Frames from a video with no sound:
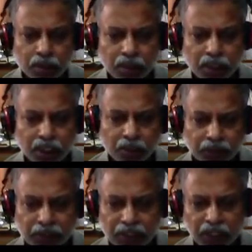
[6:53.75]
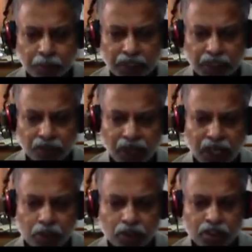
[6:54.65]
Then if that particular
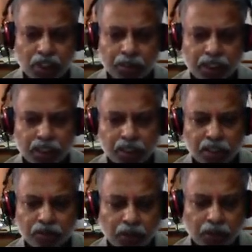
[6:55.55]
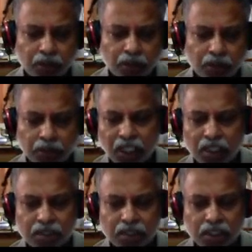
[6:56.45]
value is coming in the form of
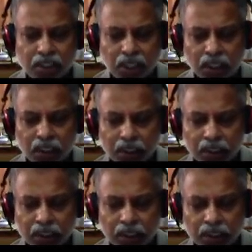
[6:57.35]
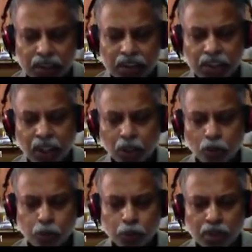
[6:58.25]
digital signal, digital
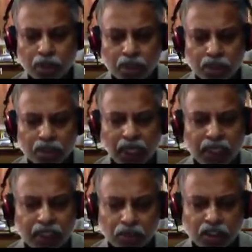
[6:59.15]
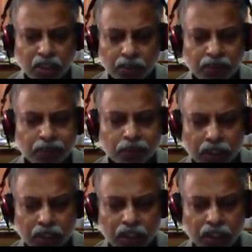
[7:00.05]
output, that is going to be referred
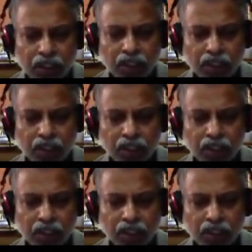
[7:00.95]
under